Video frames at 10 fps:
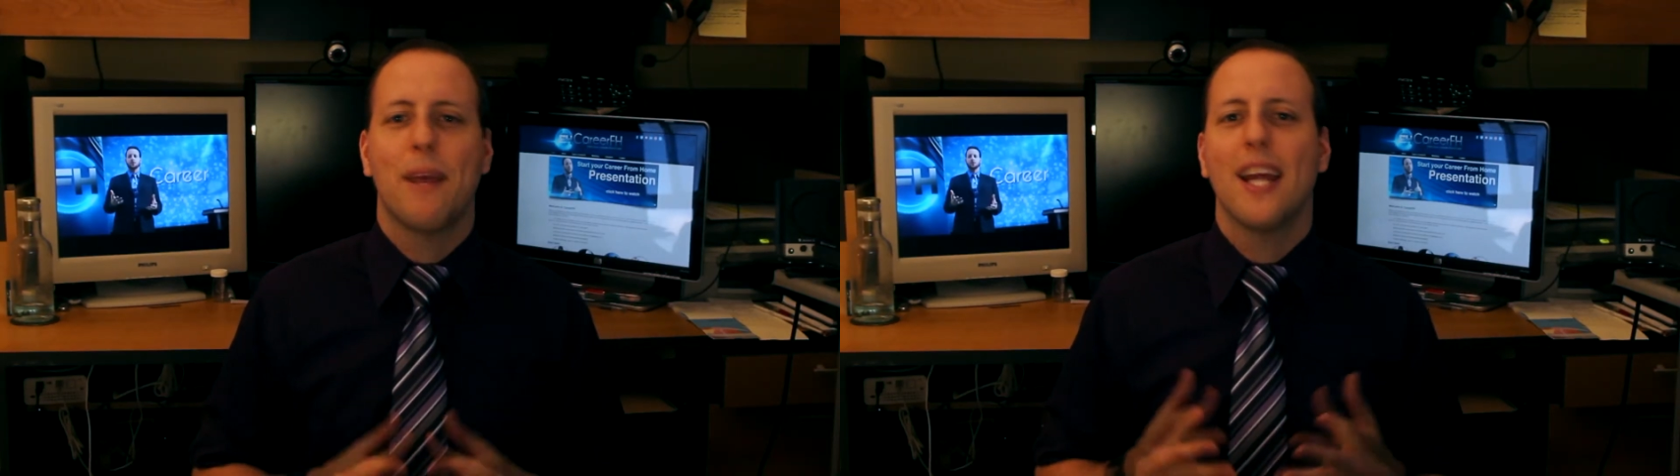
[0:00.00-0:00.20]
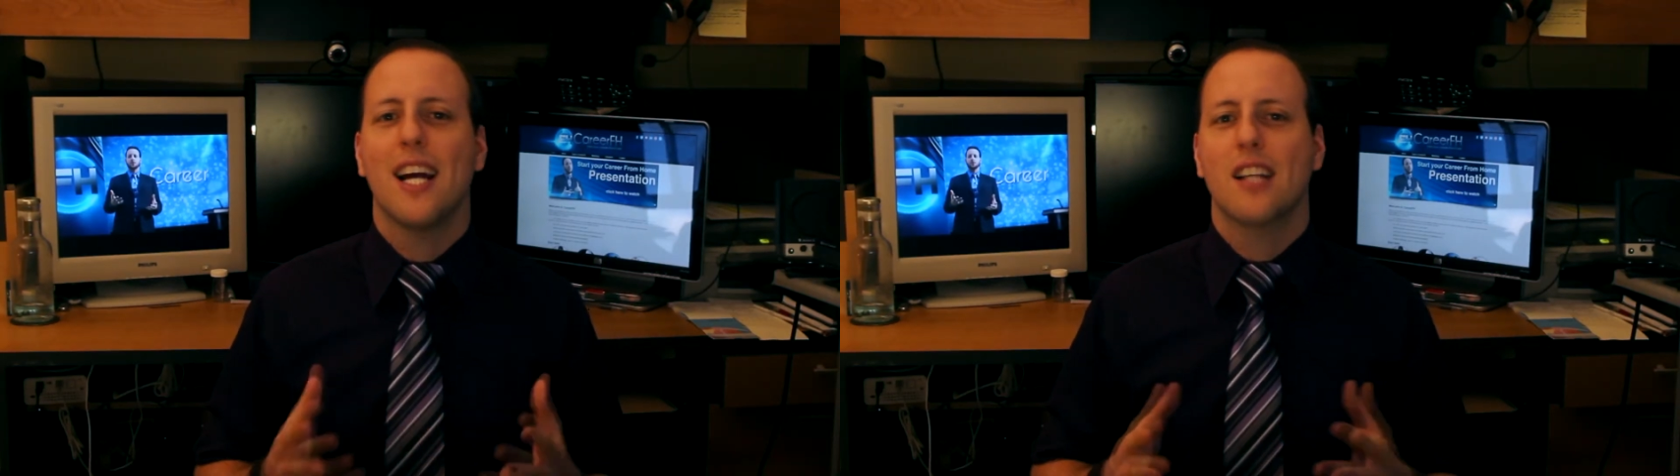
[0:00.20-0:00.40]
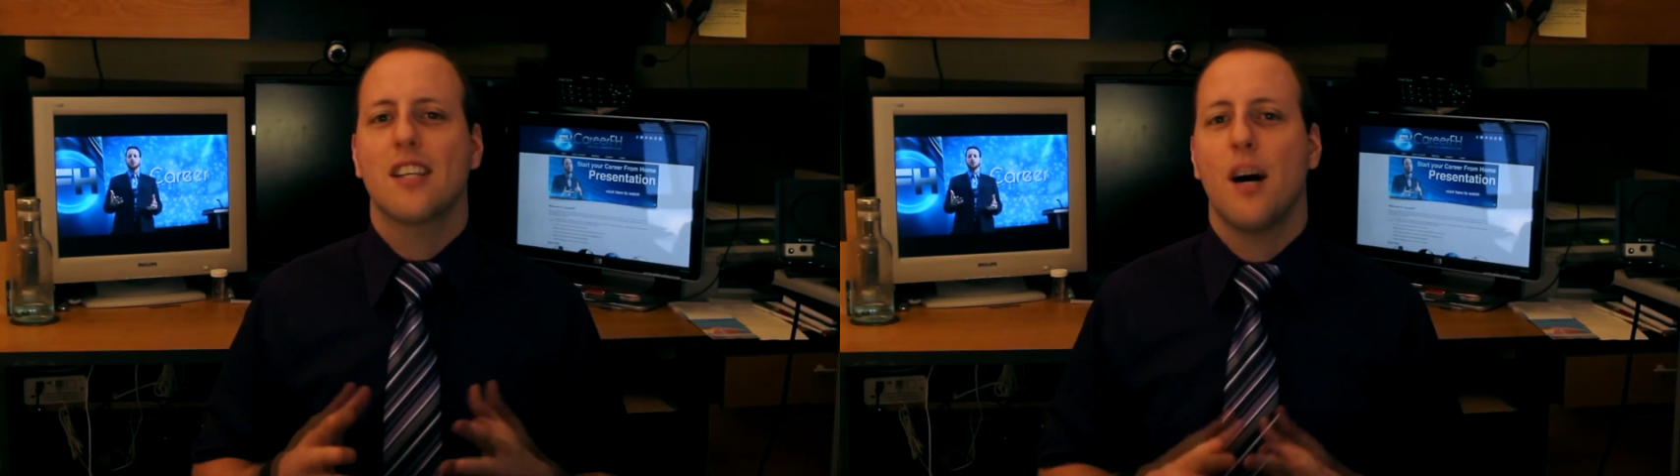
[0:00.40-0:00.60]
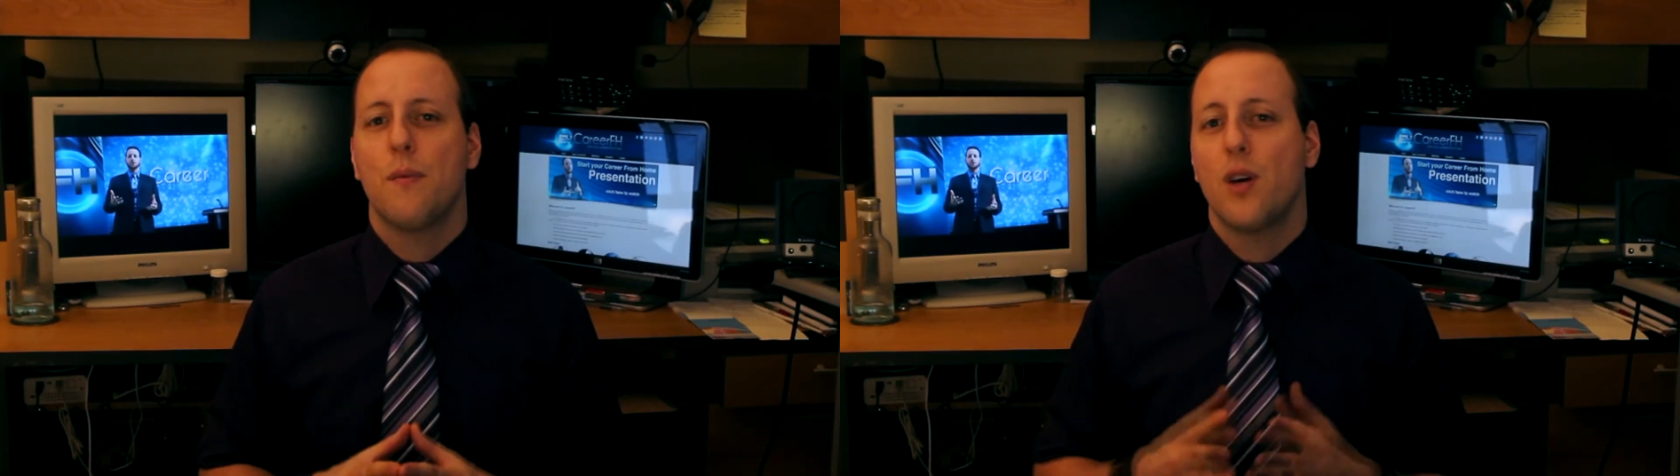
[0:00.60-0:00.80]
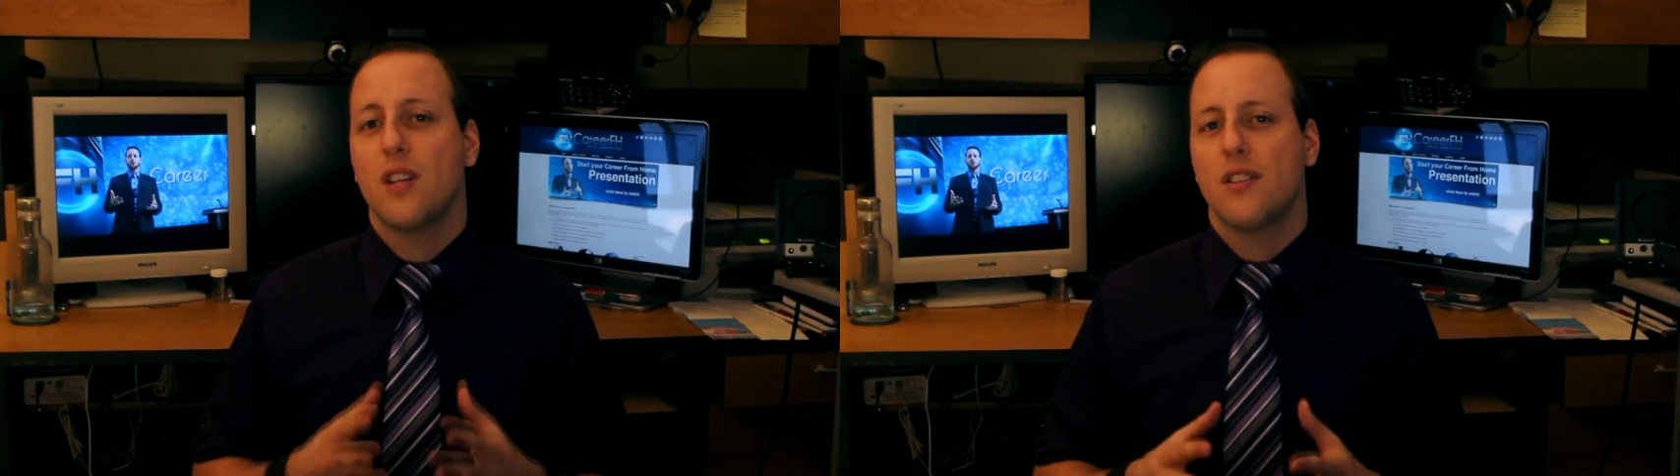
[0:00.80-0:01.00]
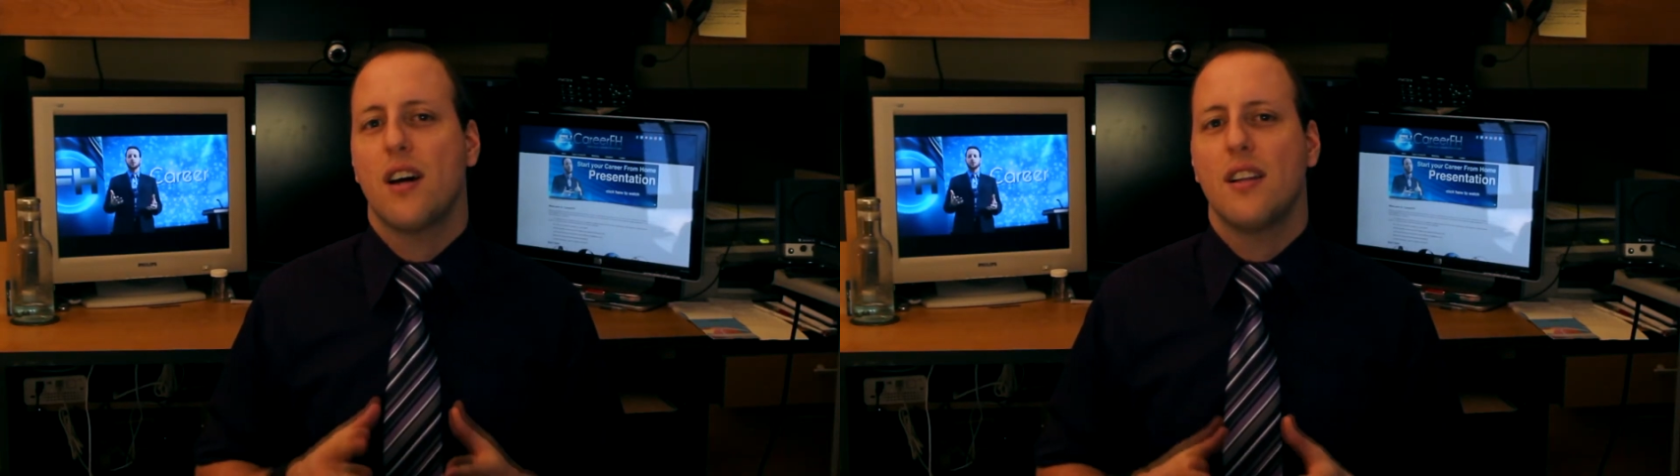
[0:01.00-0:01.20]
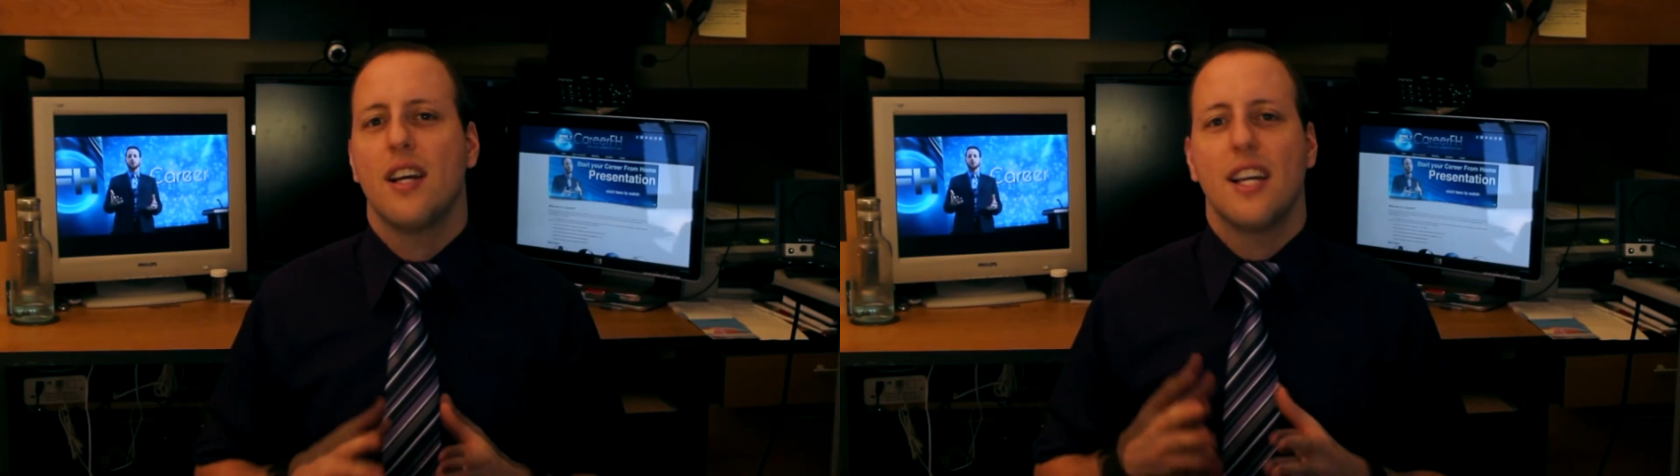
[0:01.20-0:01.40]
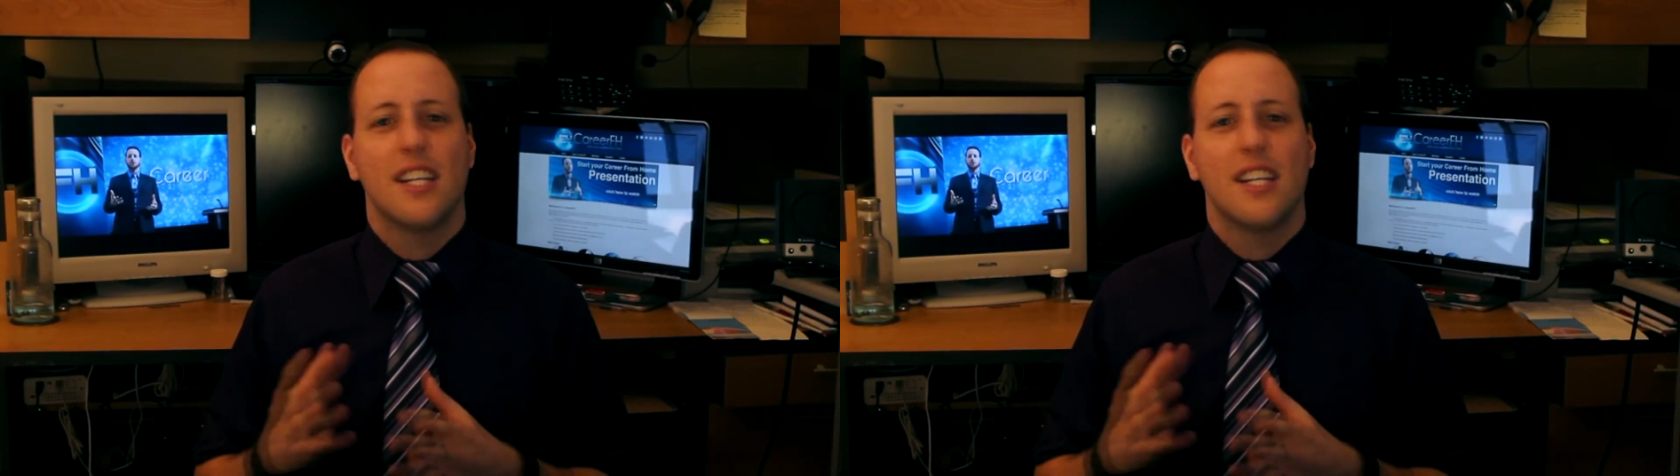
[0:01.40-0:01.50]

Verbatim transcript: pay dot com runs on.